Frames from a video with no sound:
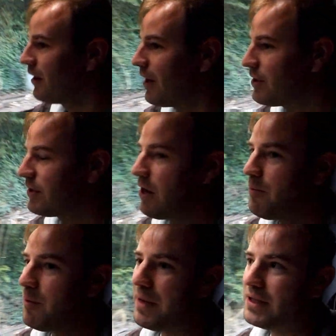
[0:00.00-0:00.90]
are still
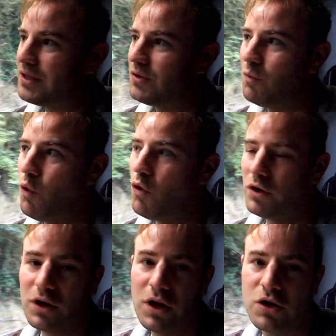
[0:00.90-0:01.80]
permitted to walk
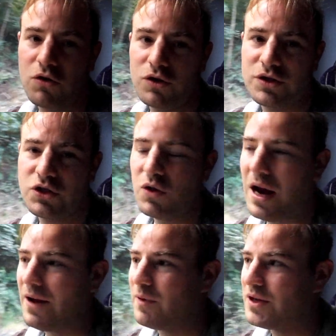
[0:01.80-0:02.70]
across the
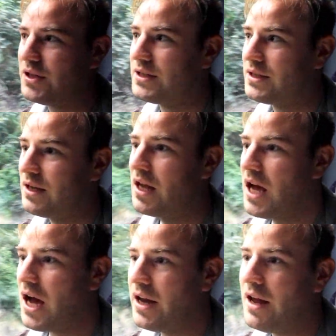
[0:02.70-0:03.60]
track, which is
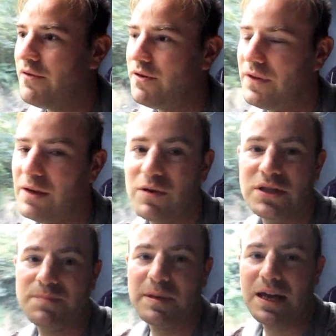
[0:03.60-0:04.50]
another thing which
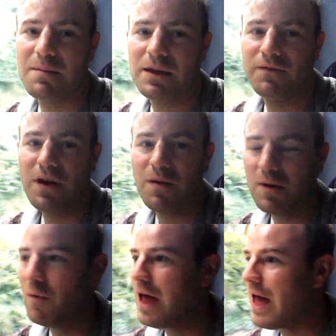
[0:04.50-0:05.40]
is becoming very
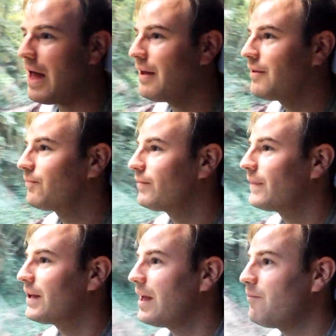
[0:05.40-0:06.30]
rare
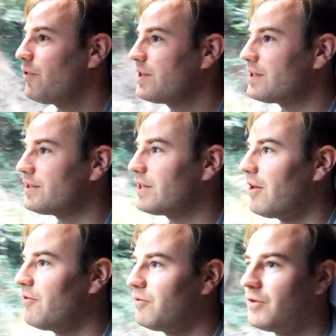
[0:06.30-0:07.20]
in Britain.
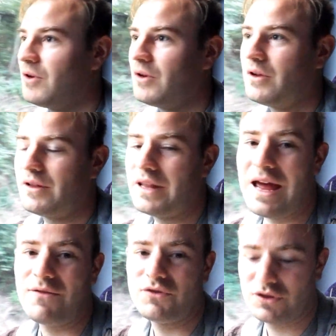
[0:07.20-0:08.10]
So
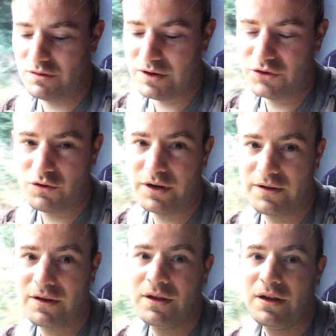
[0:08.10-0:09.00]
now I'm just going to enjoy
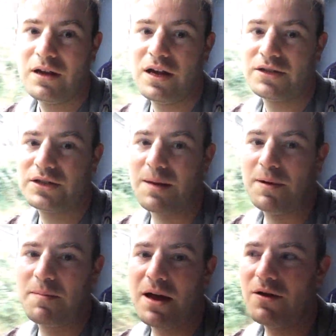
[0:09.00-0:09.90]
the last
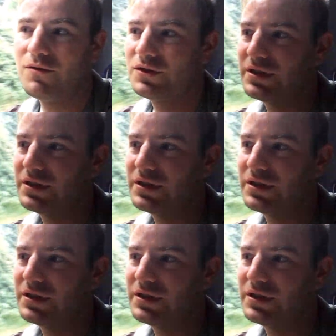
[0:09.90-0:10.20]
couple of miles to